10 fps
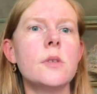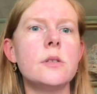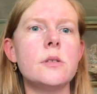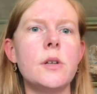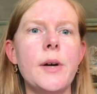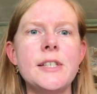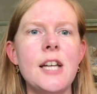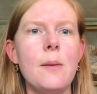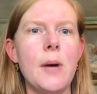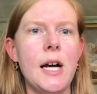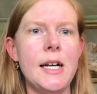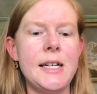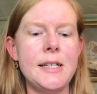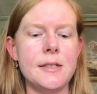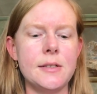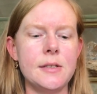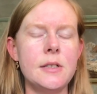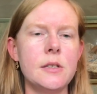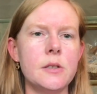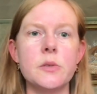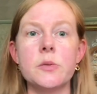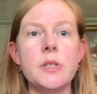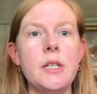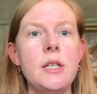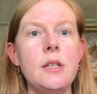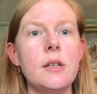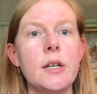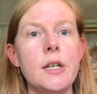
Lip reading: So I stopped by. It was really neat.